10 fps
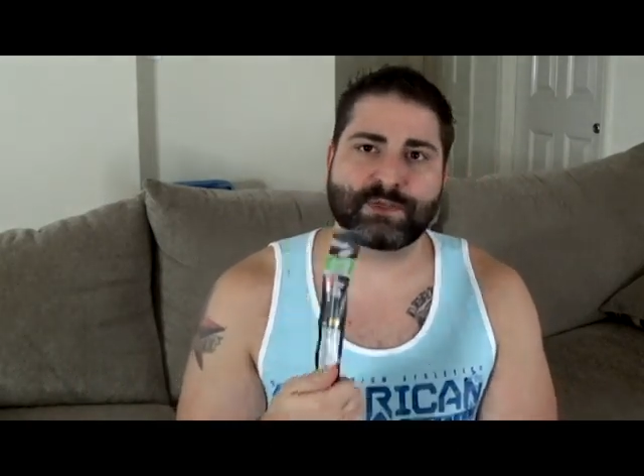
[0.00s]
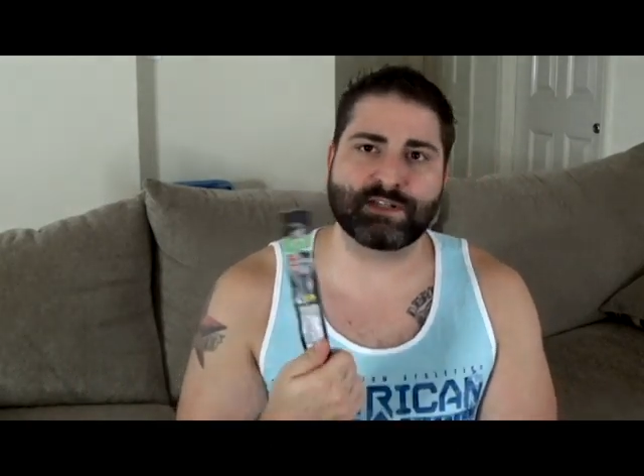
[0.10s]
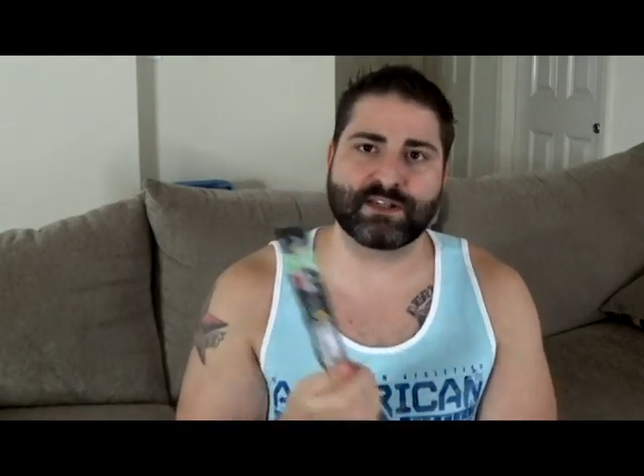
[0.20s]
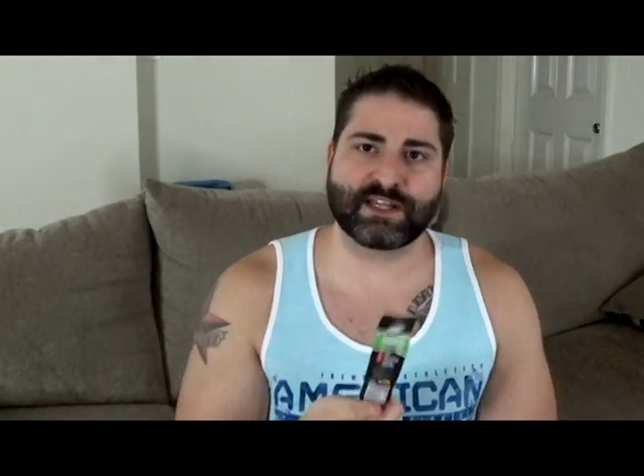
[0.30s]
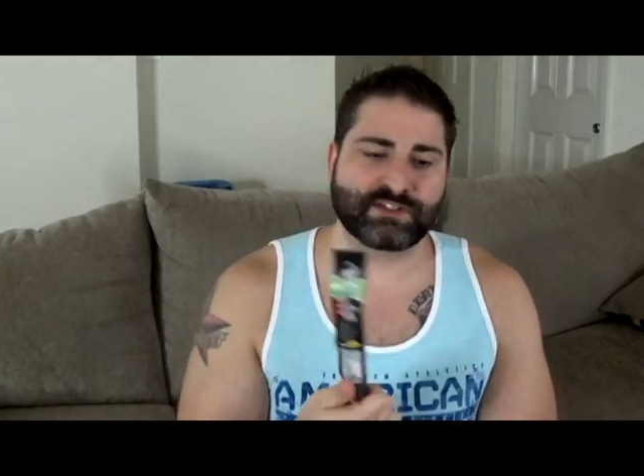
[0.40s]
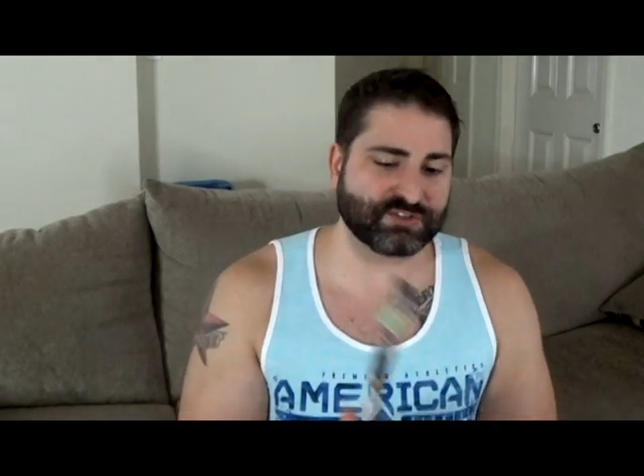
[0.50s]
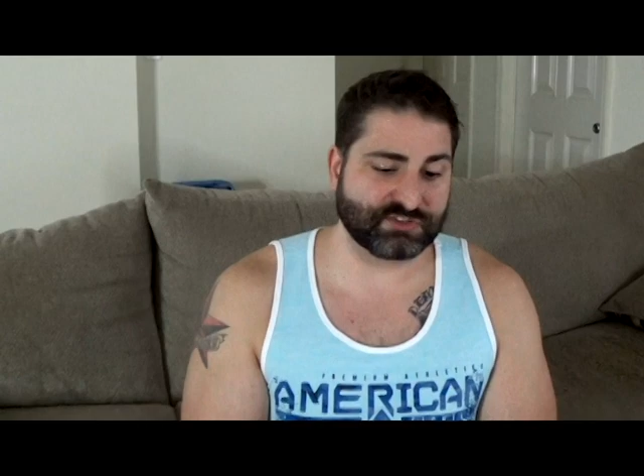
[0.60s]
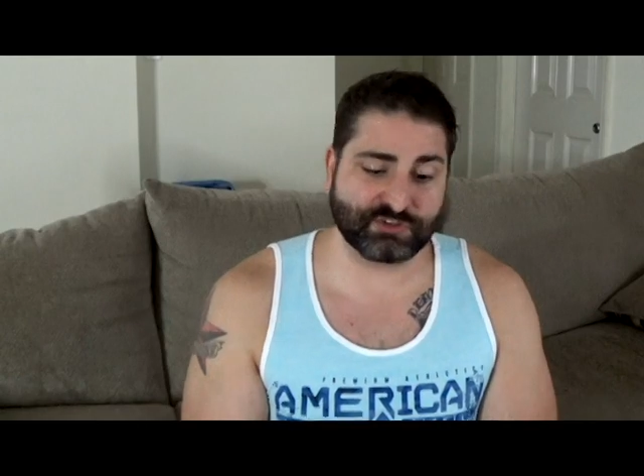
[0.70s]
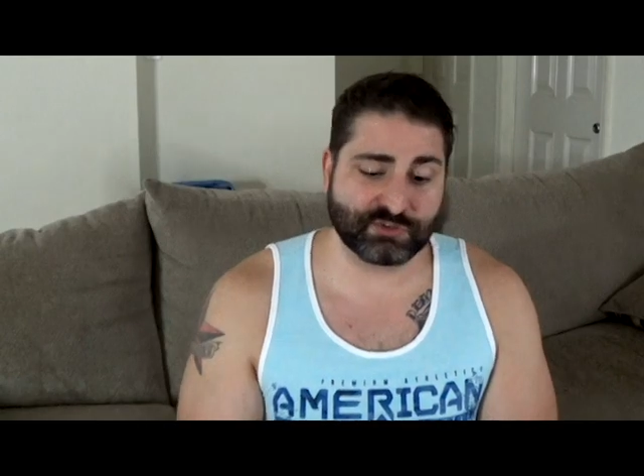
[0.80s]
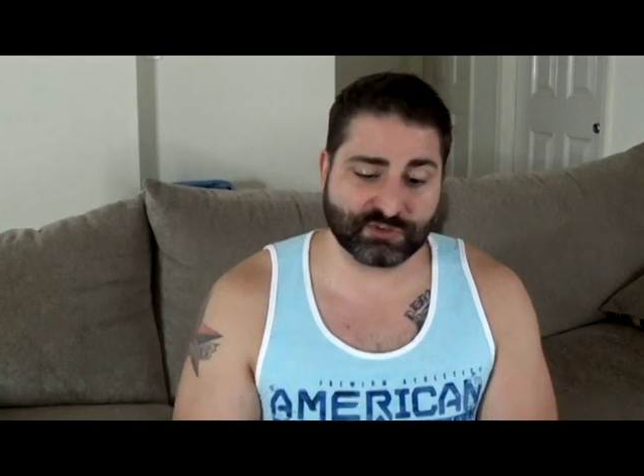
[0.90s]
but I
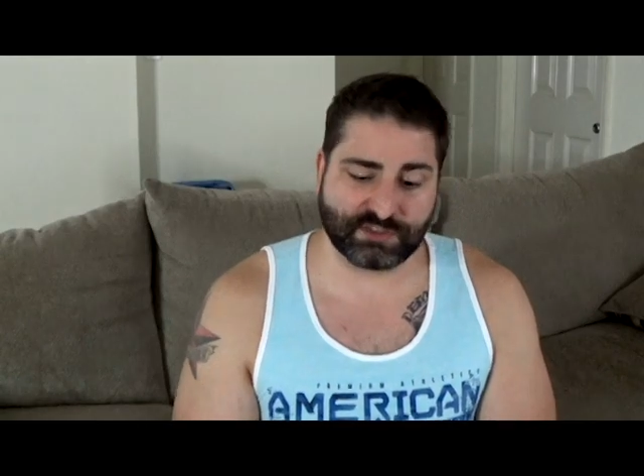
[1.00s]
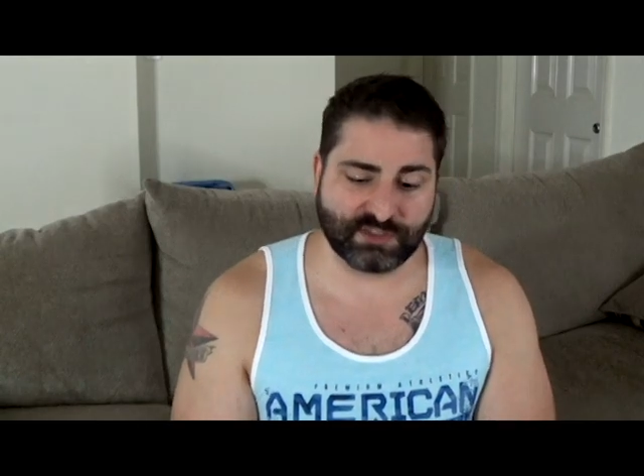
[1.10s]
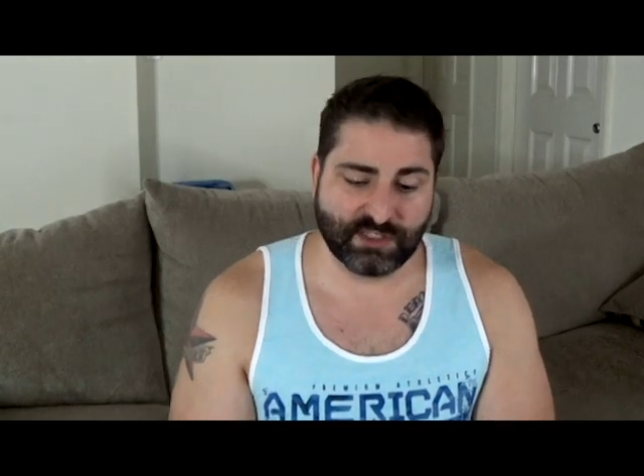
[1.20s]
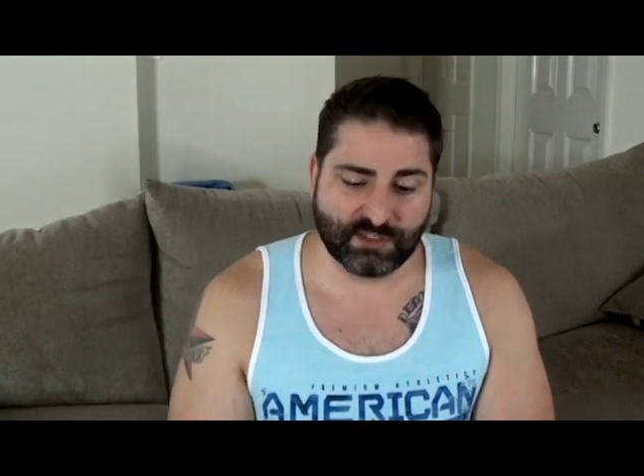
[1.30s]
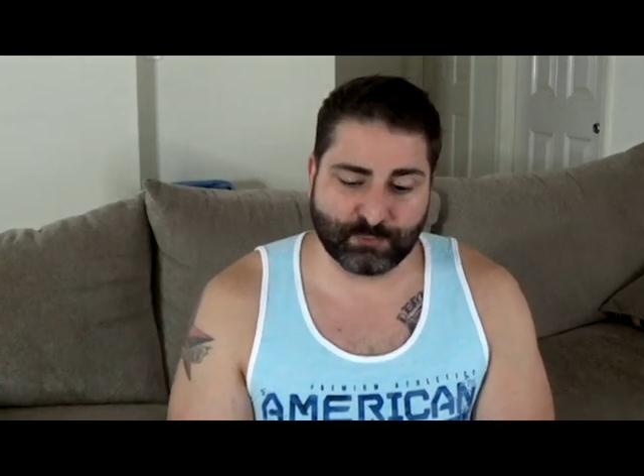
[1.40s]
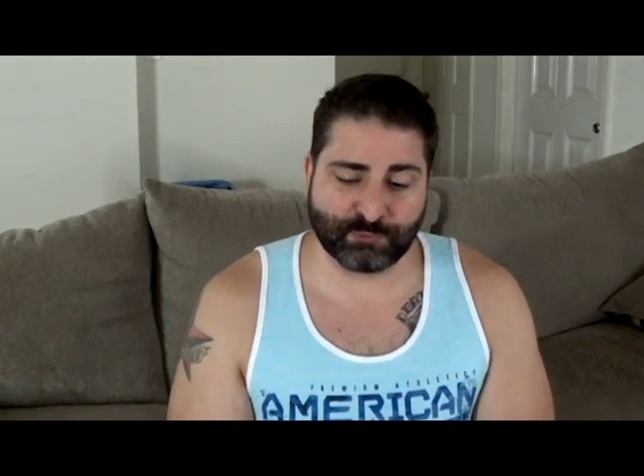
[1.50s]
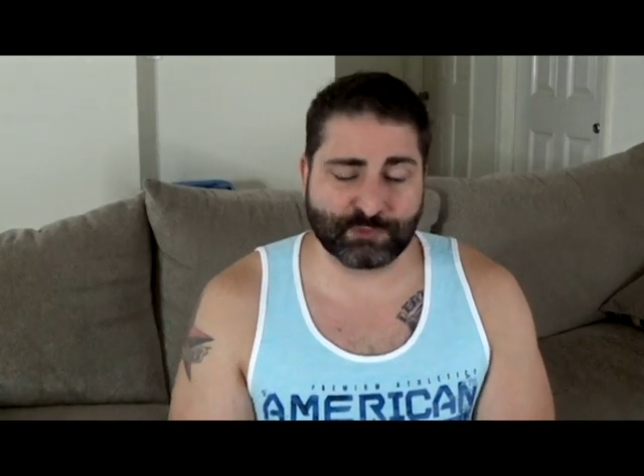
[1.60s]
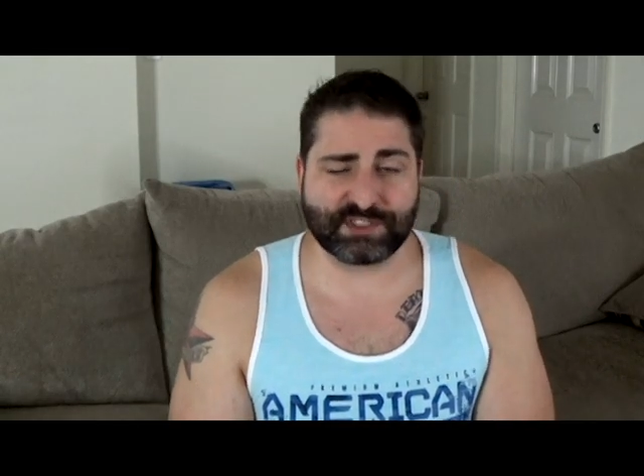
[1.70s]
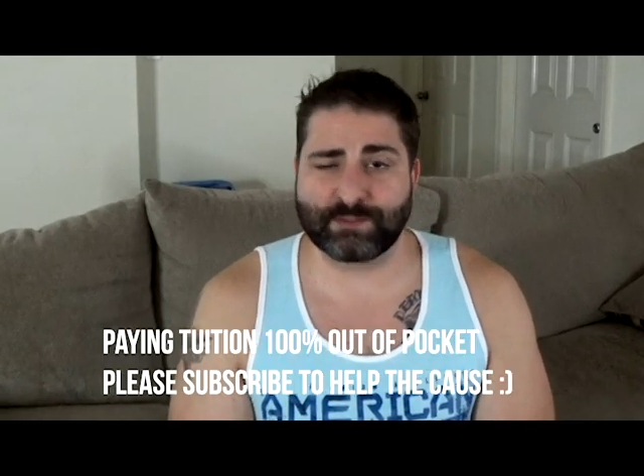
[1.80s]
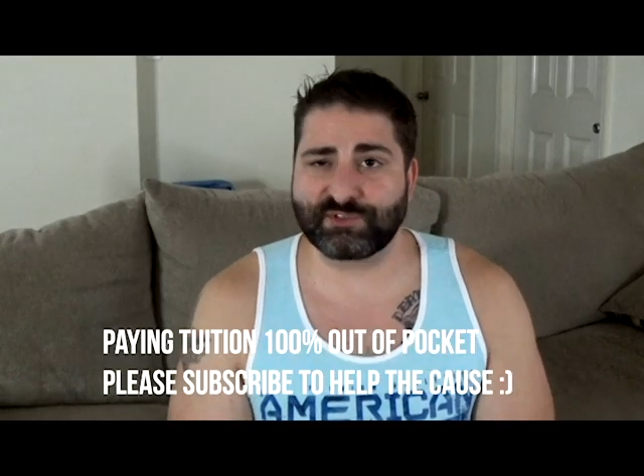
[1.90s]
just usually am full-time